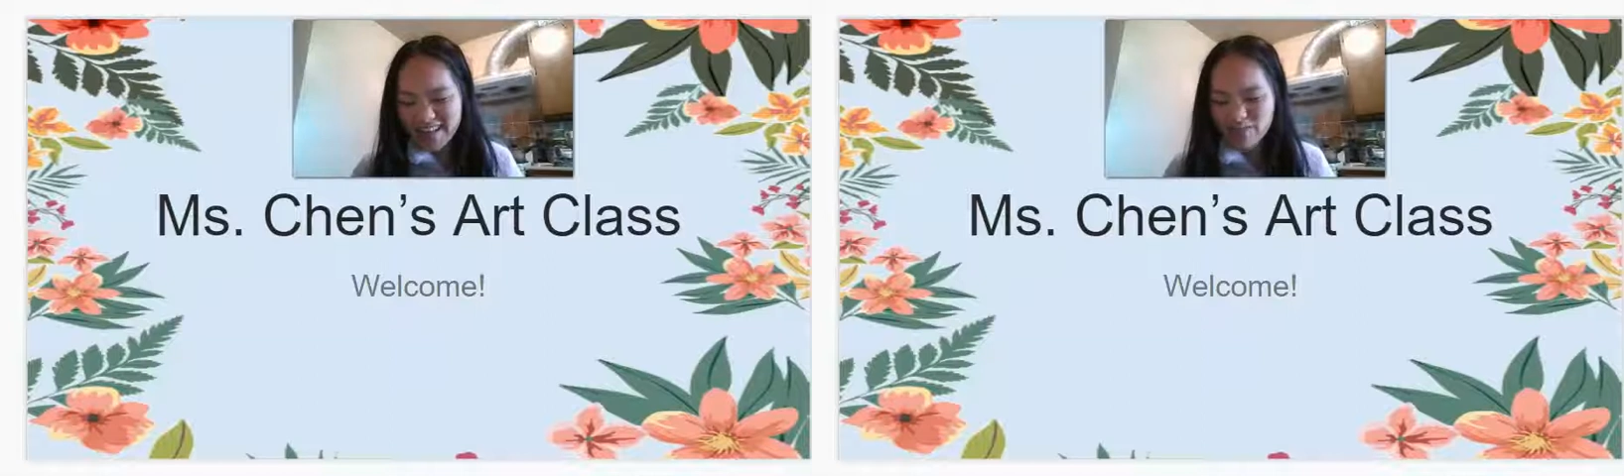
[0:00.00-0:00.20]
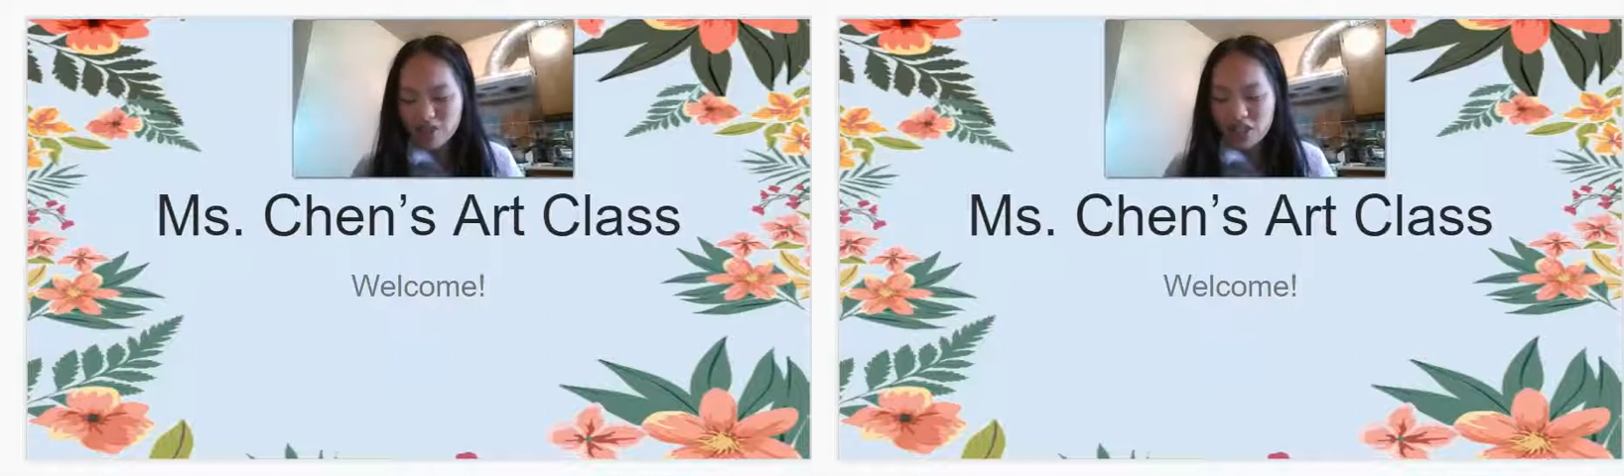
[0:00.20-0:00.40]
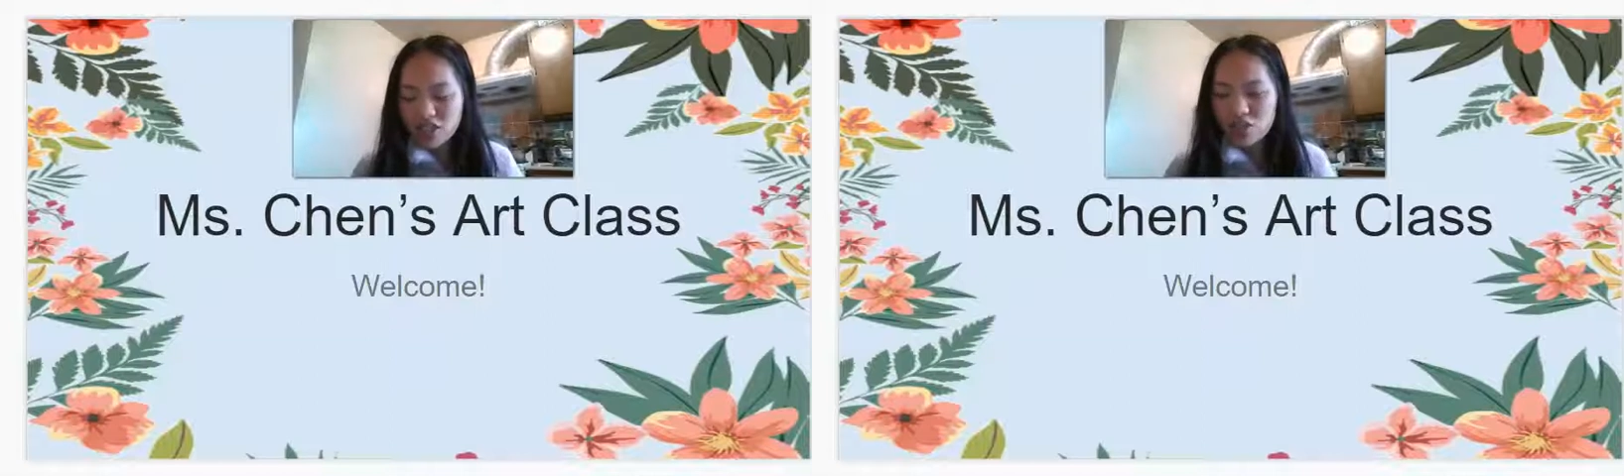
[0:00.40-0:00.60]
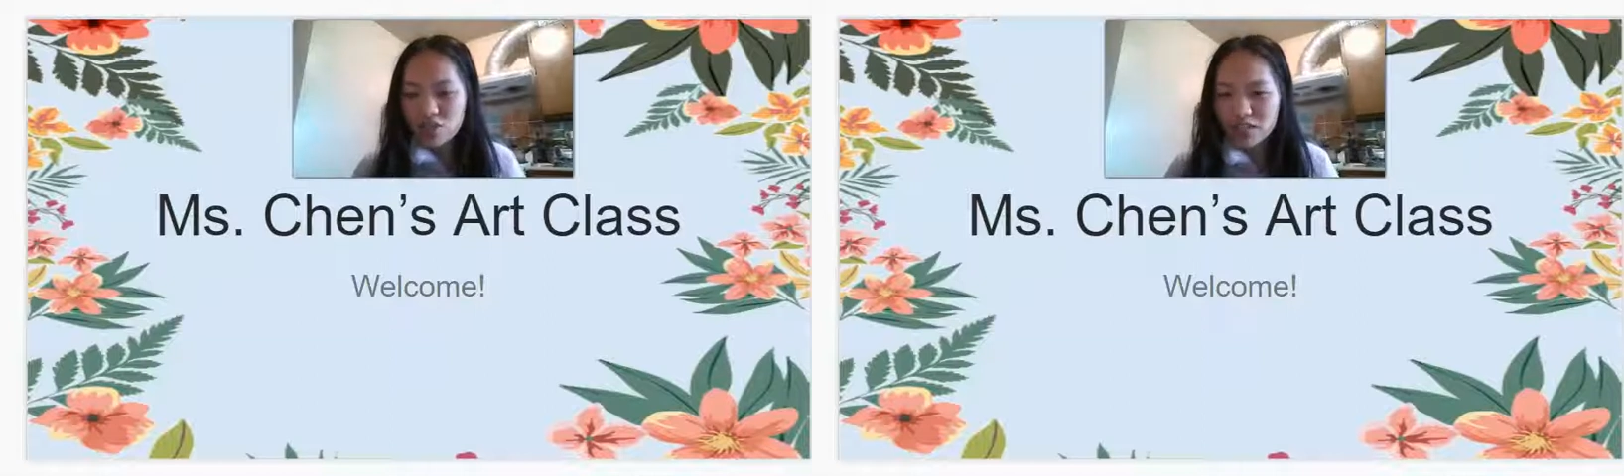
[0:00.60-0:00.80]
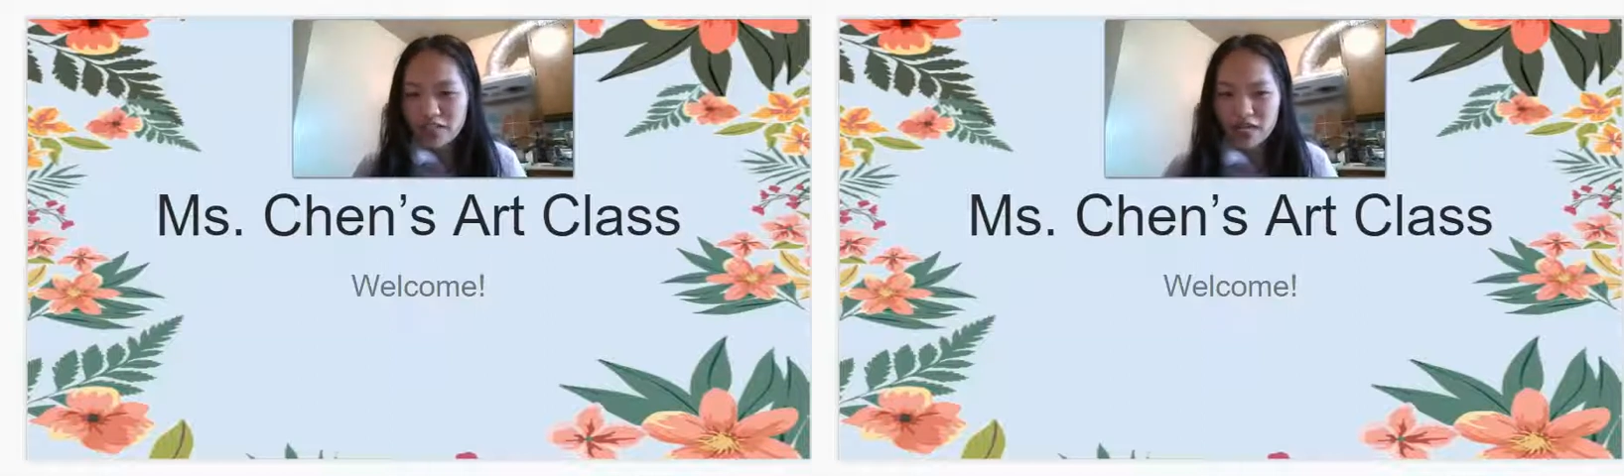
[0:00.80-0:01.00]
And I'm going to tell you
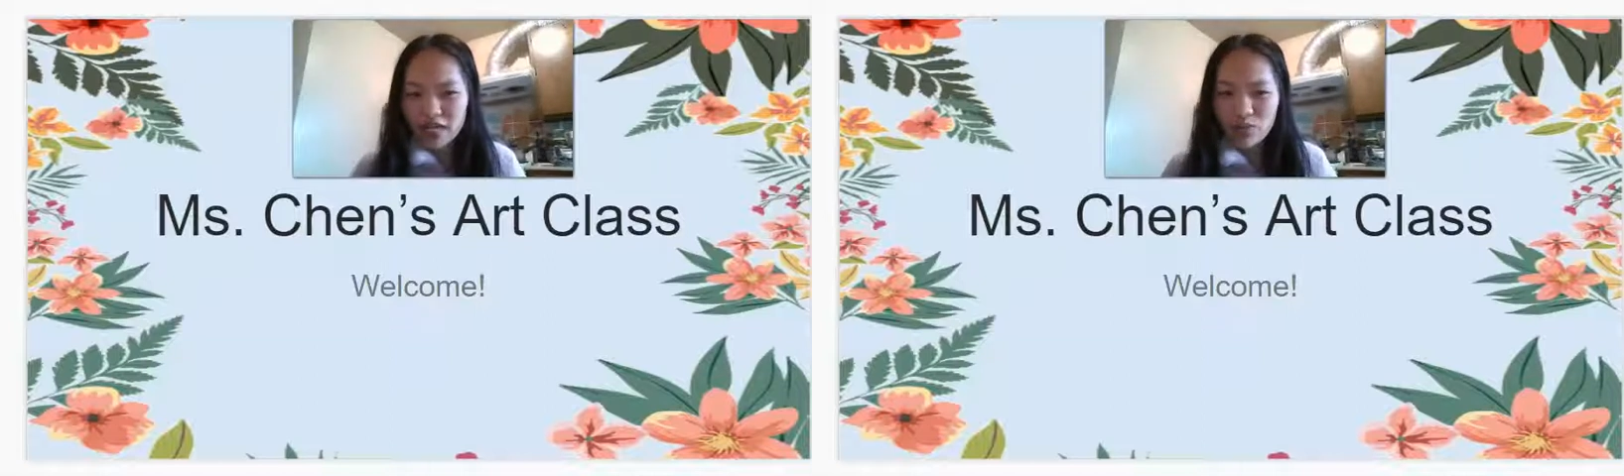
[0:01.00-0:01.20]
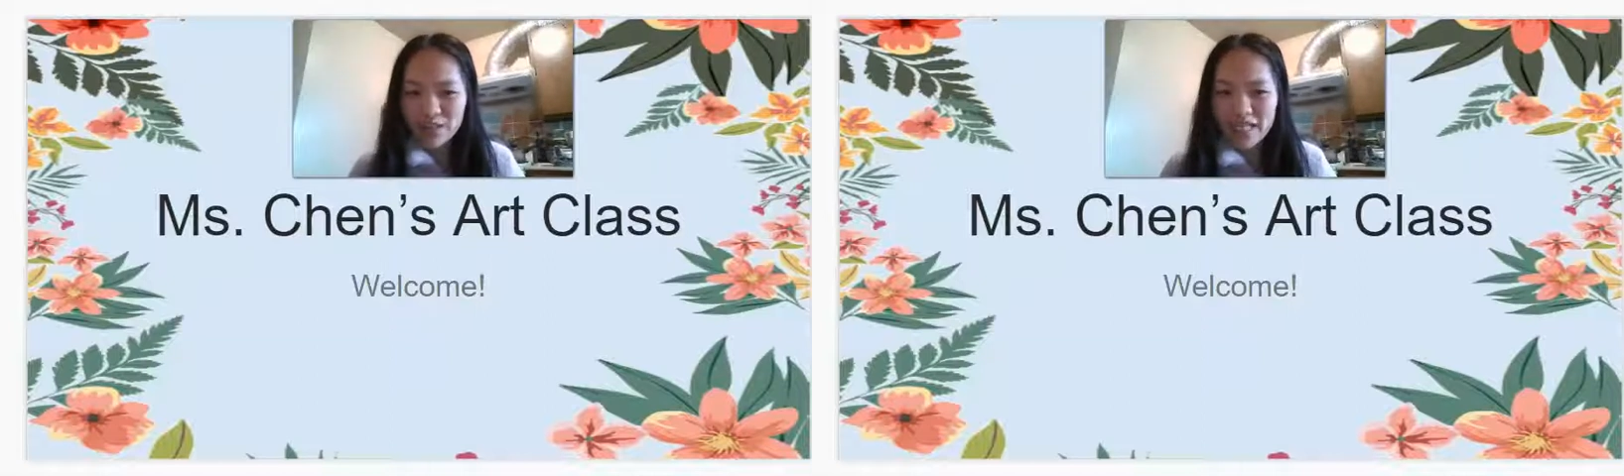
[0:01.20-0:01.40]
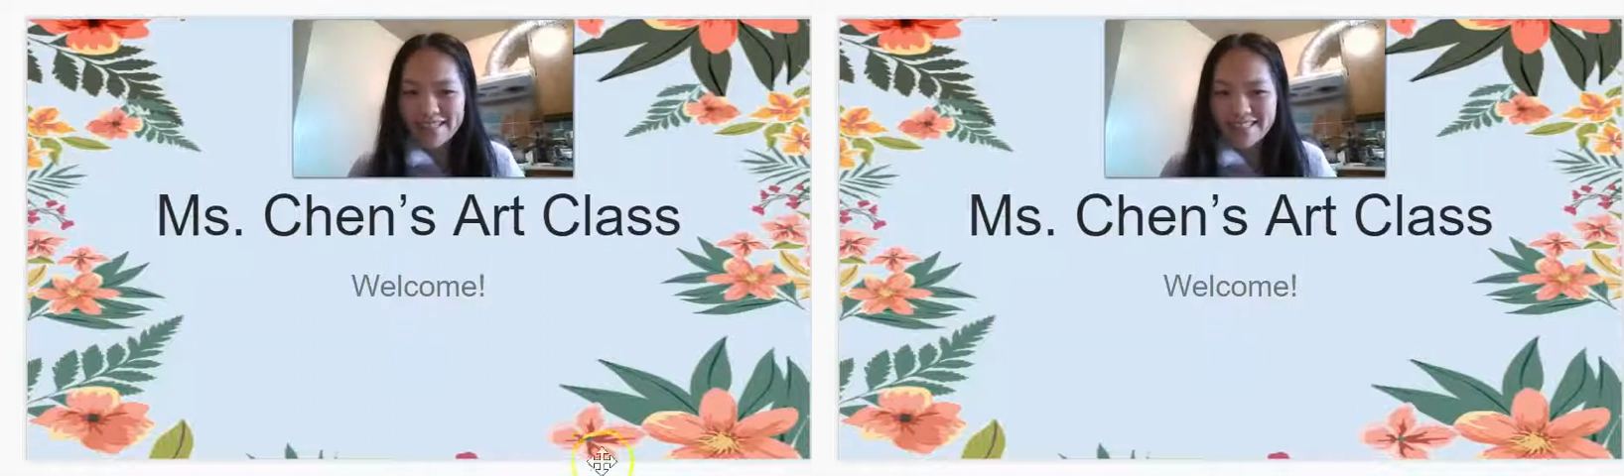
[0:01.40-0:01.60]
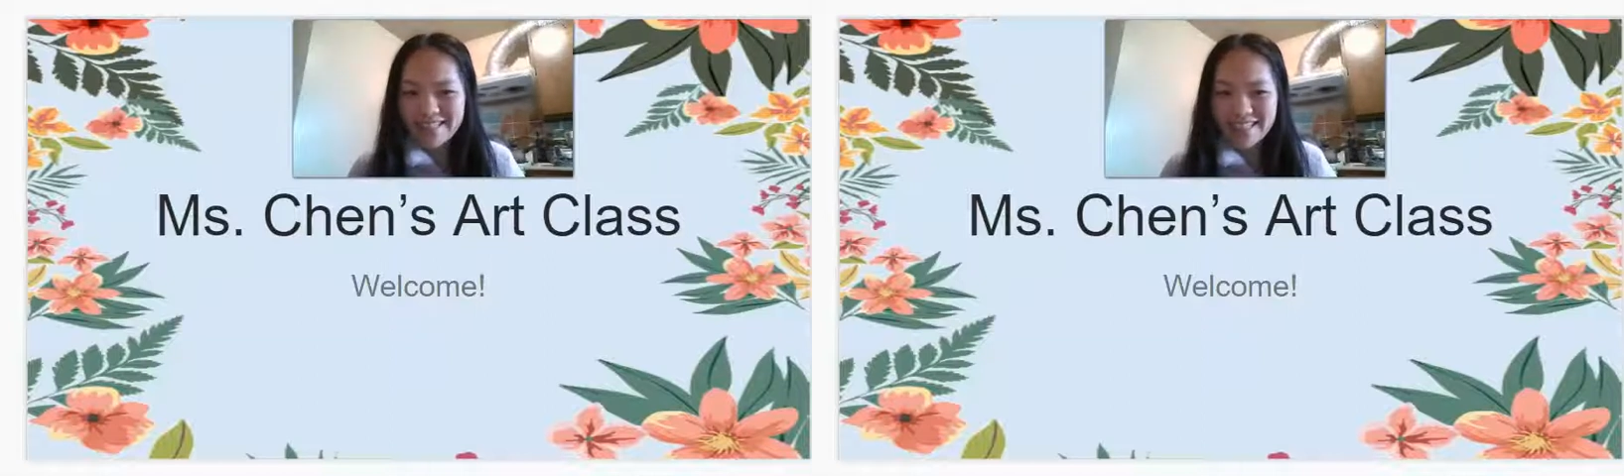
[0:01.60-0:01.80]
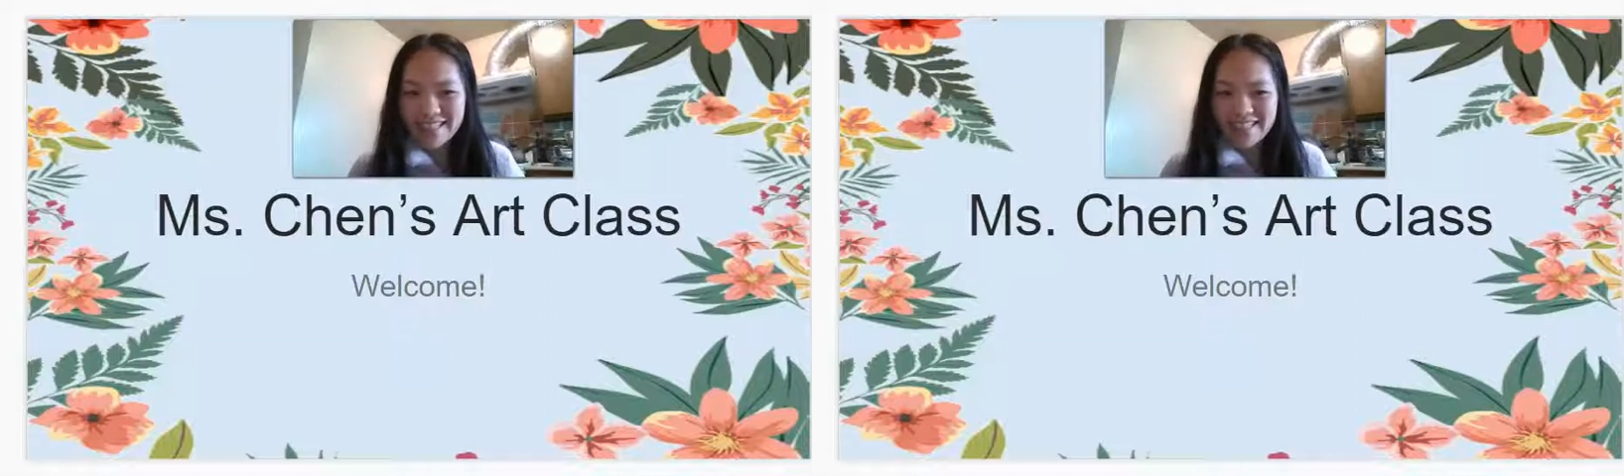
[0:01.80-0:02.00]
exactly what that is
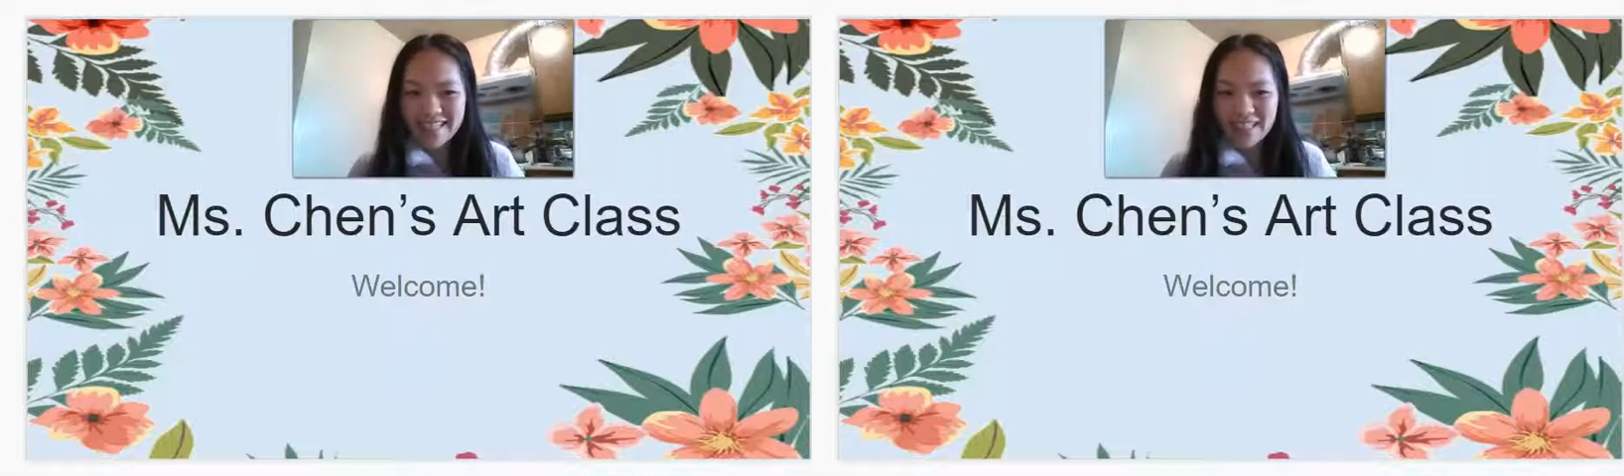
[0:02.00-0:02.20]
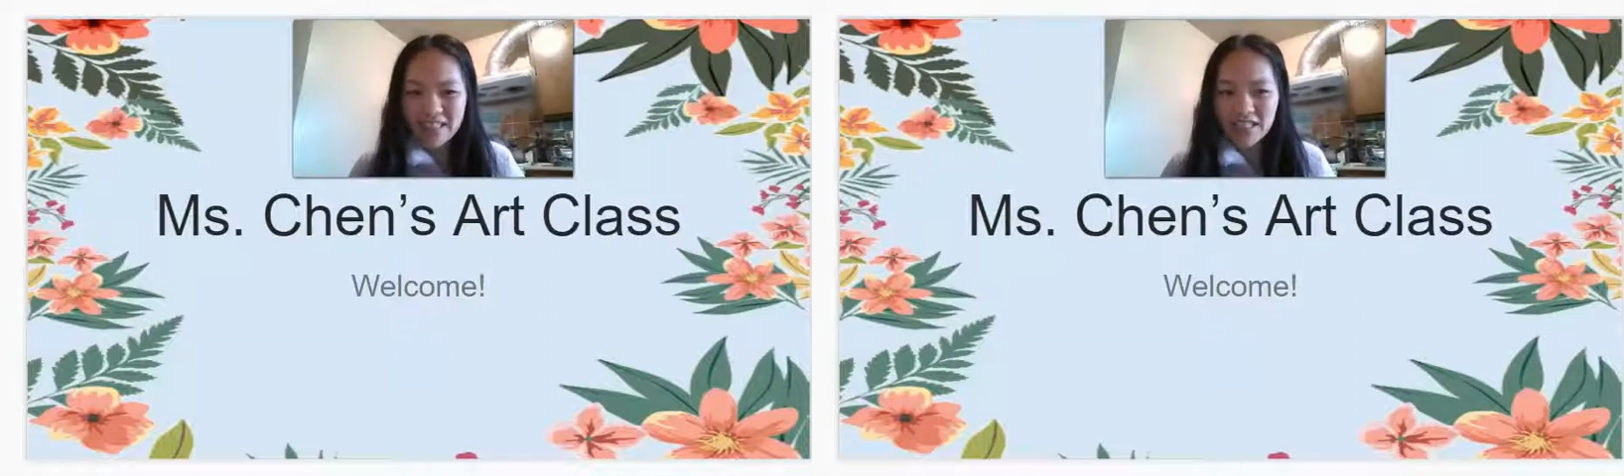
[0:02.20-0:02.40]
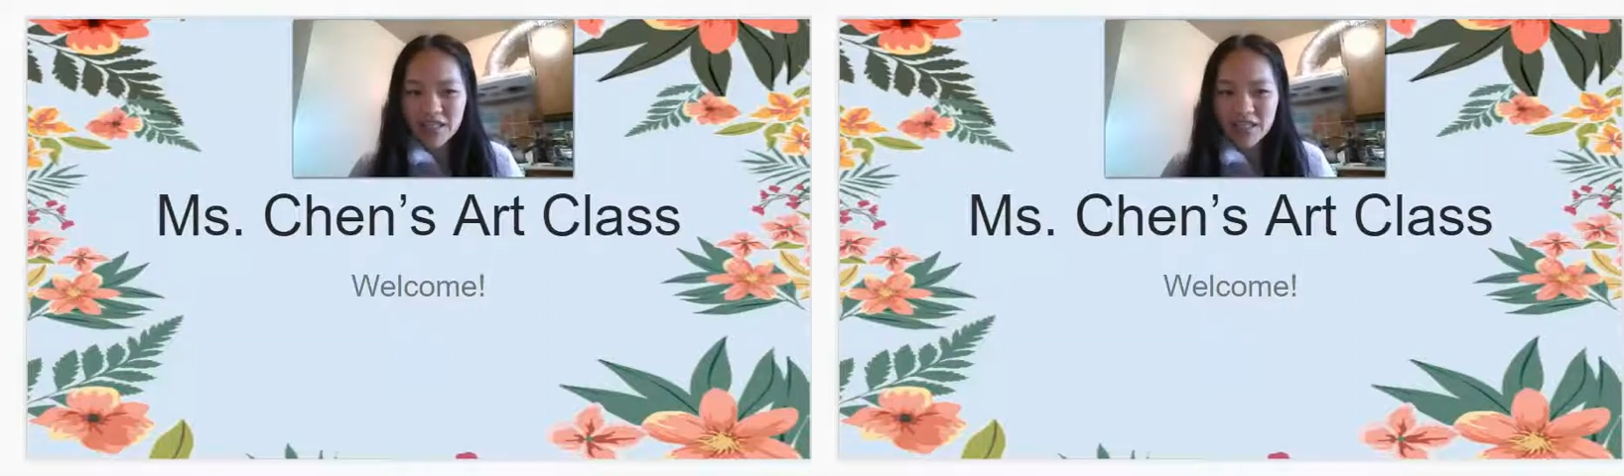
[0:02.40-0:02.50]
in a second.